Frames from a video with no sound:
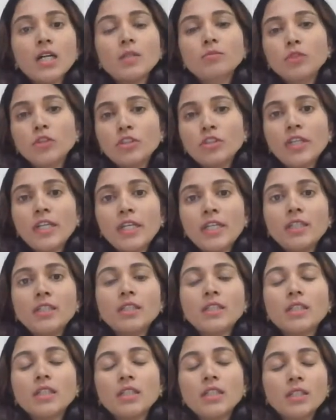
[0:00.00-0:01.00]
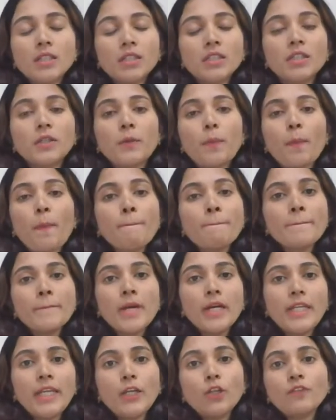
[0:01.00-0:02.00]
In the
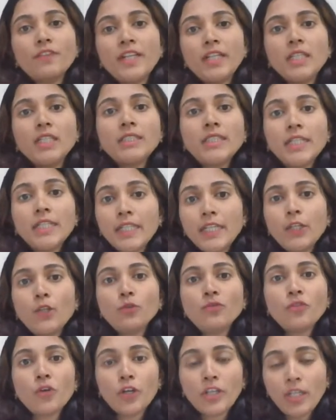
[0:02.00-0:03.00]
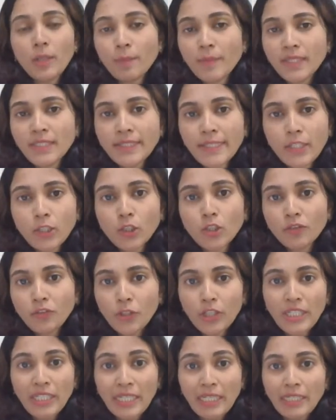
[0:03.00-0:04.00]
rate of at least 30 to 40%
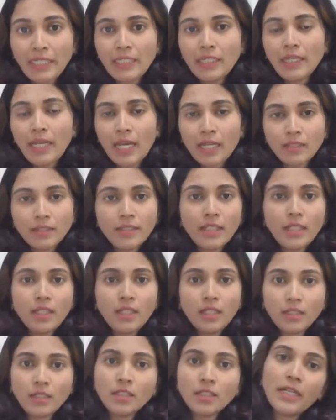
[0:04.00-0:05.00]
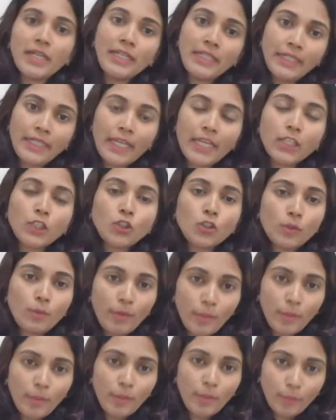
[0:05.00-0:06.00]
of your daily calorie intake
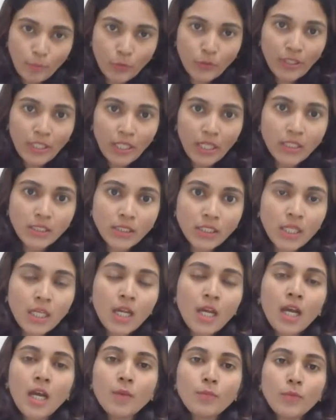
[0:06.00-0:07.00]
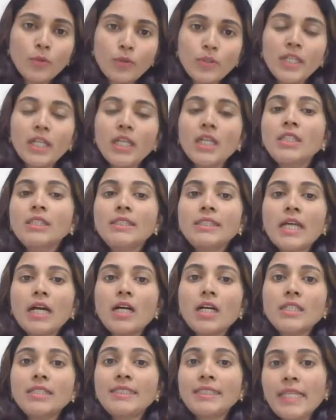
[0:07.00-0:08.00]
should be proteins. Proteins
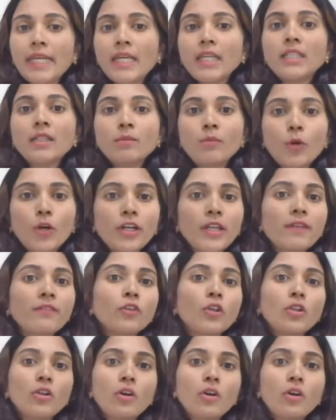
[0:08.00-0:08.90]
stay in the body for